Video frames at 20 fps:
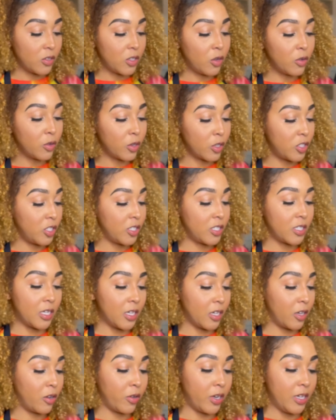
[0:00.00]
don't just
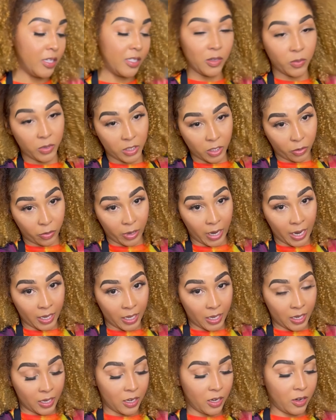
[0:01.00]
get crazy with the
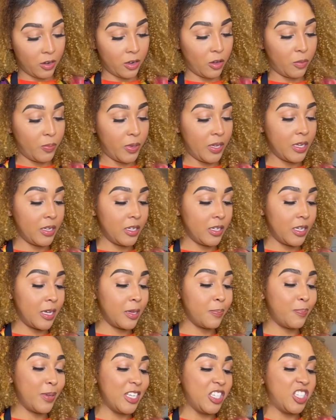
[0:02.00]
cracking, you know, be
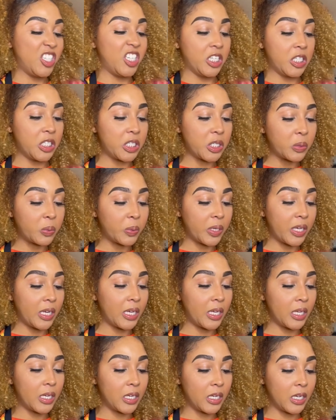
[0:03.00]
gentle with
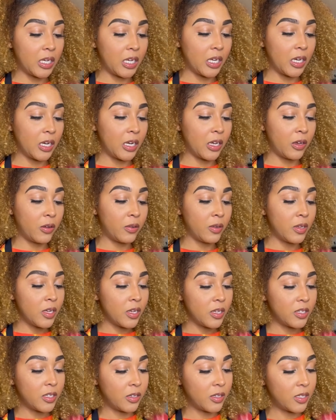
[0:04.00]
it, you know.
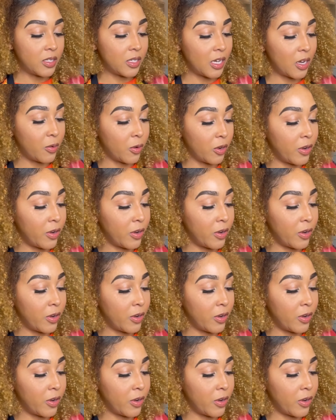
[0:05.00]
So you see how we're